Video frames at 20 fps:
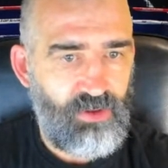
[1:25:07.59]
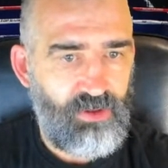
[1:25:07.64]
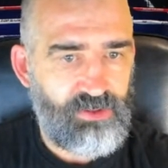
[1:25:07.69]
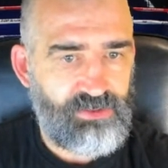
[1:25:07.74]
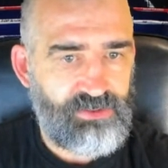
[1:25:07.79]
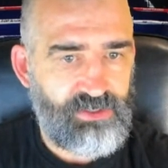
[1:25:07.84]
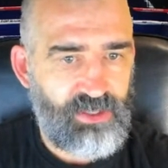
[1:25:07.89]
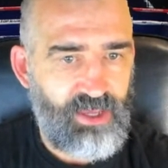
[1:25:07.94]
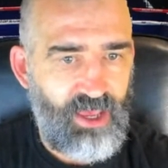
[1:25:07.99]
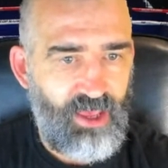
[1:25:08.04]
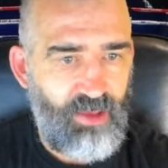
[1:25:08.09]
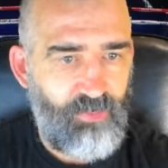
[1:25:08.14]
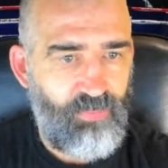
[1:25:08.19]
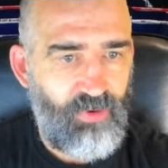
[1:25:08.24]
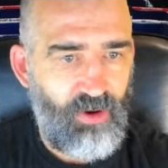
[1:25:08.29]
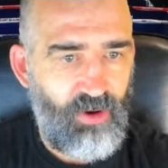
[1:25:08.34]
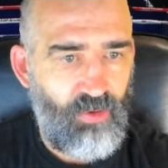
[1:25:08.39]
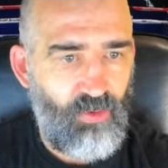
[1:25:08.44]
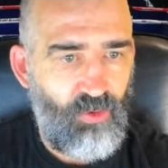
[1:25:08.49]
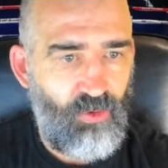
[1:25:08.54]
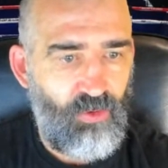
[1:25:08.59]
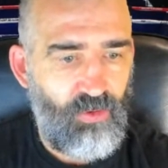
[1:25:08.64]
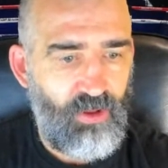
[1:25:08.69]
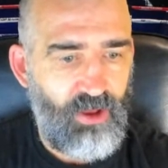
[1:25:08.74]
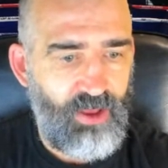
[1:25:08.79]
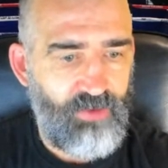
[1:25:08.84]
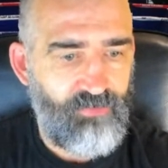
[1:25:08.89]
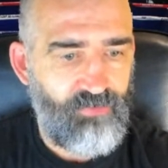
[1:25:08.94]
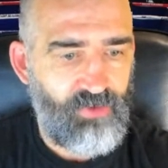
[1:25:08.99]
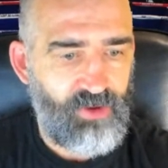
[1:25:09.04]
It's a Campo all
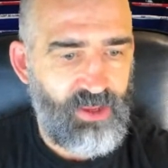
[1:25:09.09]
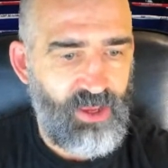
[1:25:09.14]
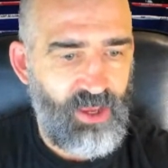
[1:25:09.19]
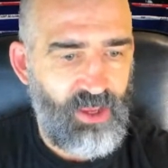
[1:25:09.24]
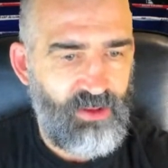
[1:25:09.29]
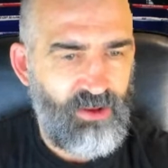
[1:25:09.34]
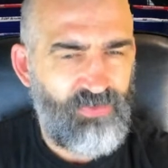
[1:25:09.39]
over again.